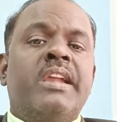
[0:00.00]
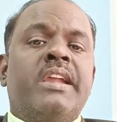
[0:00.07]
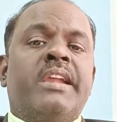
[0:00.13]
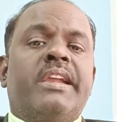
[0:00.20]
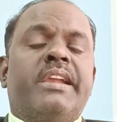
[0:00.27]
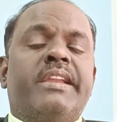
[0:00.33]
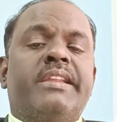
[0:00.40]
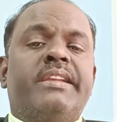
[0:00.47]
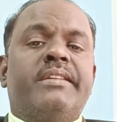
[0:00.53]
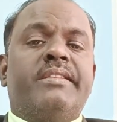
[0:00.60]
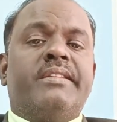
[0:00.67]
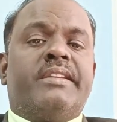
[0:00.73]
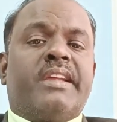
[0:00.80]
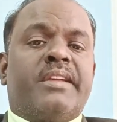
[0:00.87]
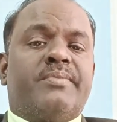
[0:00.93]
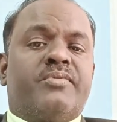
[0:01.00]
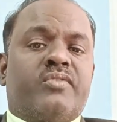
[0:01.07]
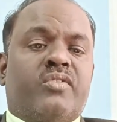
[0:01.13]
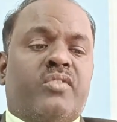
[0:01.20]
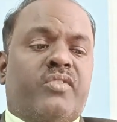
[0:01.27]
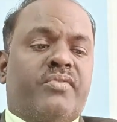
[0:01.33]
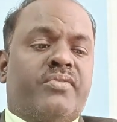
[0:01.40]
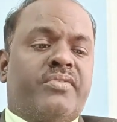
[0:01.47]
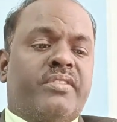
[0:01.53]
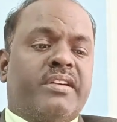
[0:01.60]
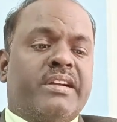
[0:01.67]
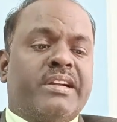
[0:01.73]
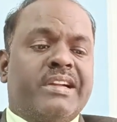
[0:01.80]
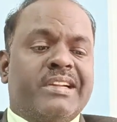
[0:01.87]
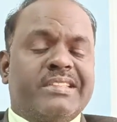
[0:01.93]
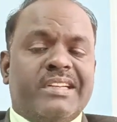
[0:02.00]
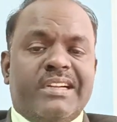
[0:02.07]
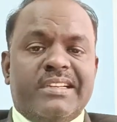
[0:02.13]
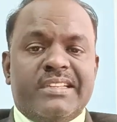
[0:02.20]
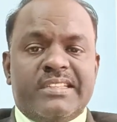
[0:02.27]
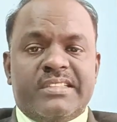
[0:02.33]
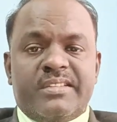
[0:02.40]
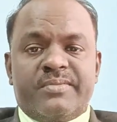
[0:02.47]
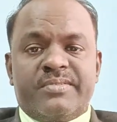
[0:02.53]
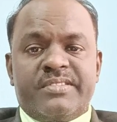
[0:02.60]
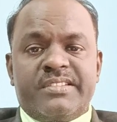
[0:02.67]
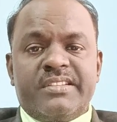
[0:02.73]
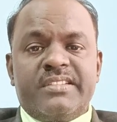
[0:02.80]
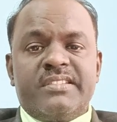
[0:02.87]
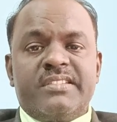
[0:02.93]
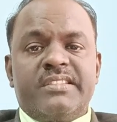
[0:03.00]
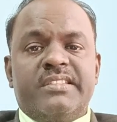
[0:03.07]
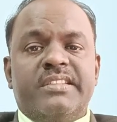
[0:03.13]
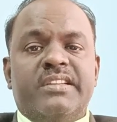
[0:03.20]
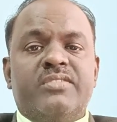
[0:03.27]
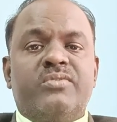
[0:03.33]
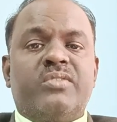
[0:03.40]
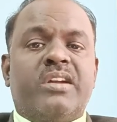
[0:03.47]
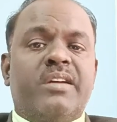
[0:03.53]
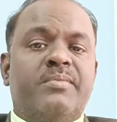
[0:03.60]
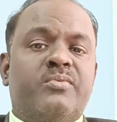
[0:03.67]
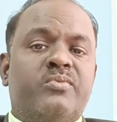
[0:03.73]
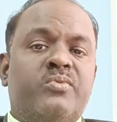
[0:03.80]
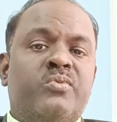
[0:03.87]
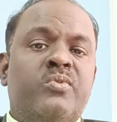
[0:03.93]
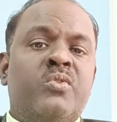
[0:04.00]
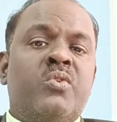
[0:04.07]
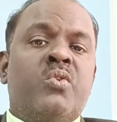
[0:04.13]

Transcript: any types of hazardous substance, then you have to